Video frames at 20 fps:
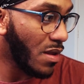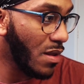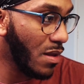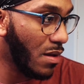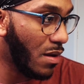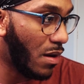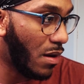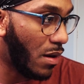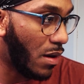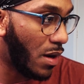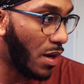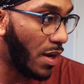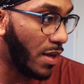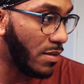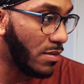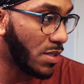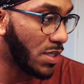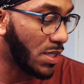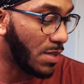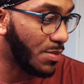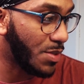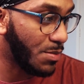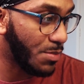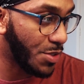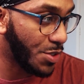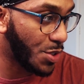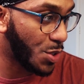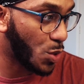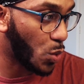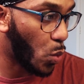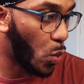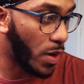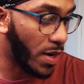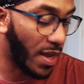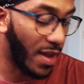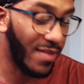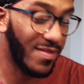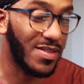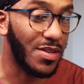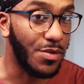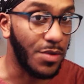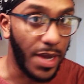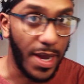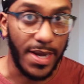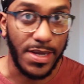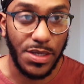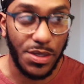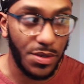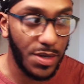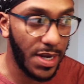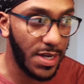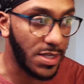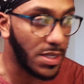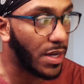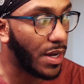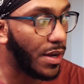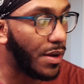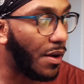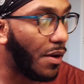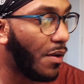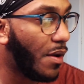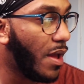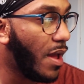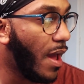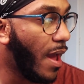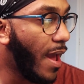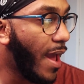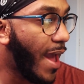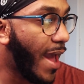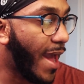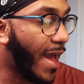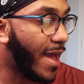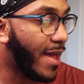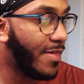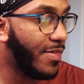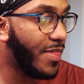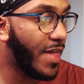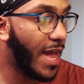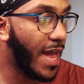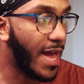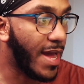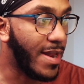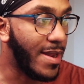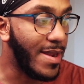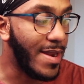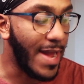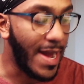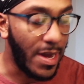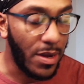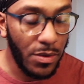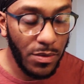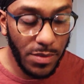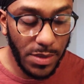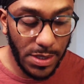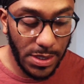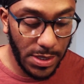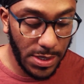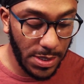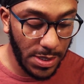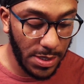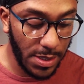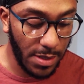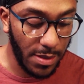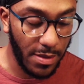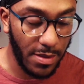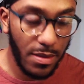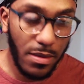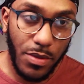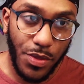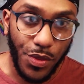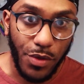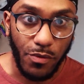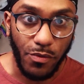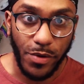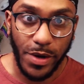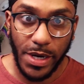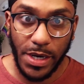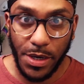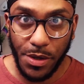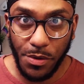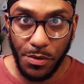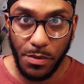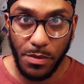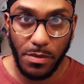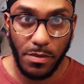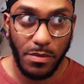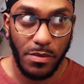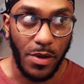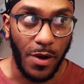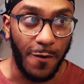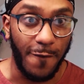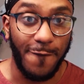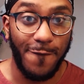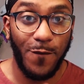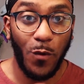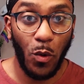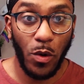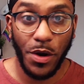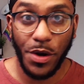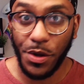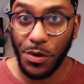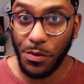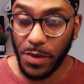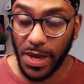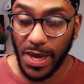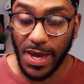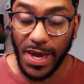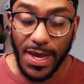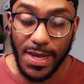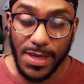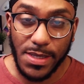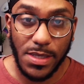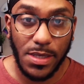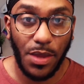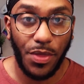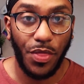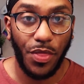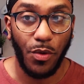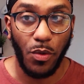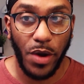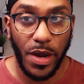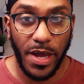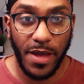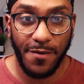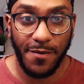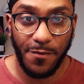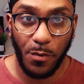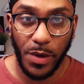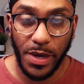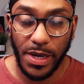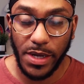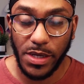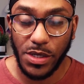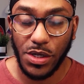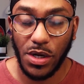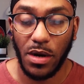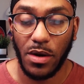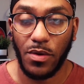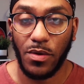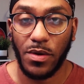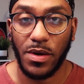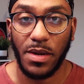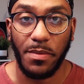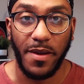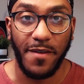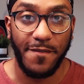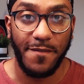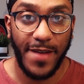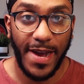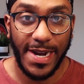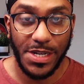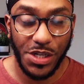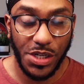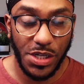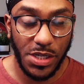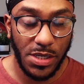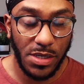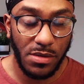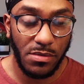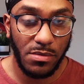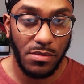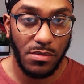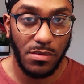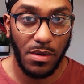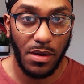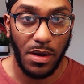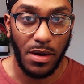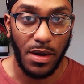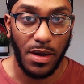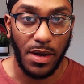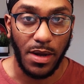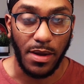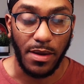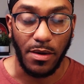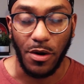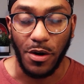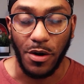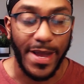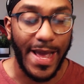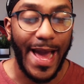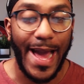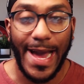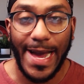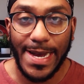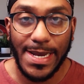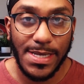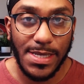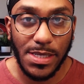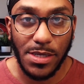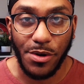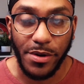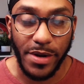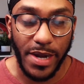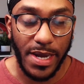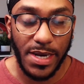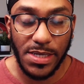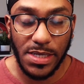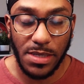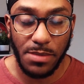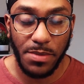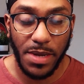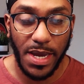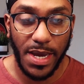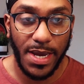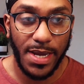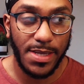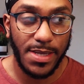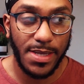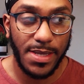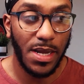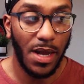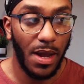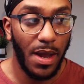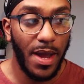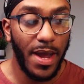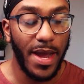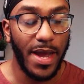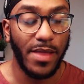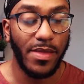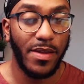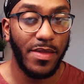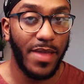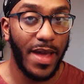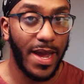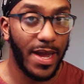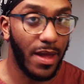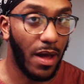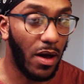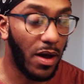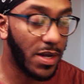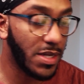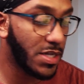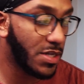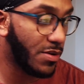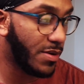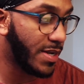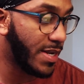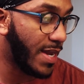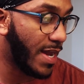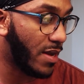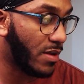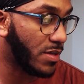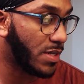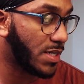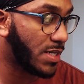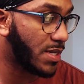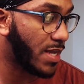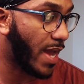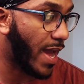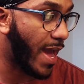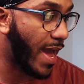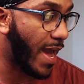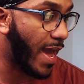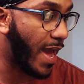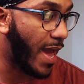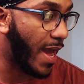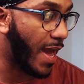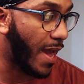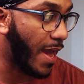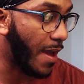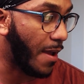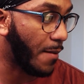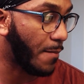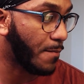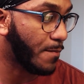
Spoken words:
on September 20th, so yeah, 2 days ago, and they announced four new kits, three of which are going to be fashion or cast creative sim kits, and then they also announced a